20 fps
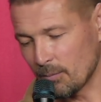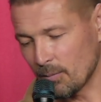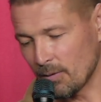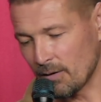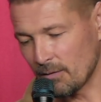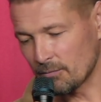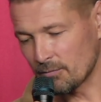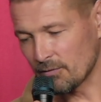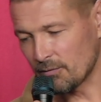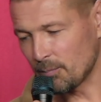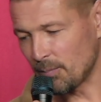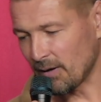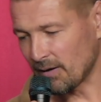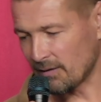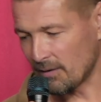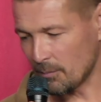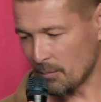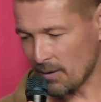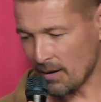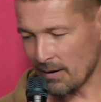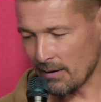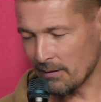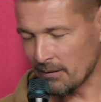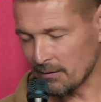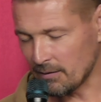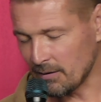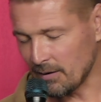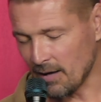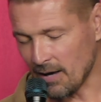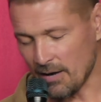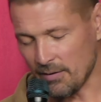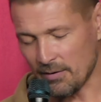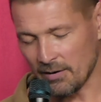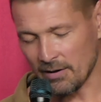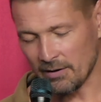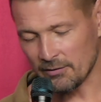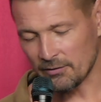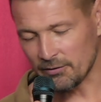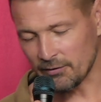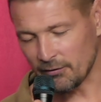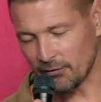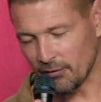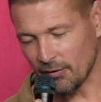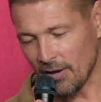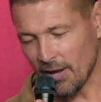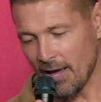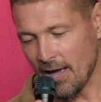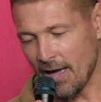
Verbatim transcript: well respected by the other actors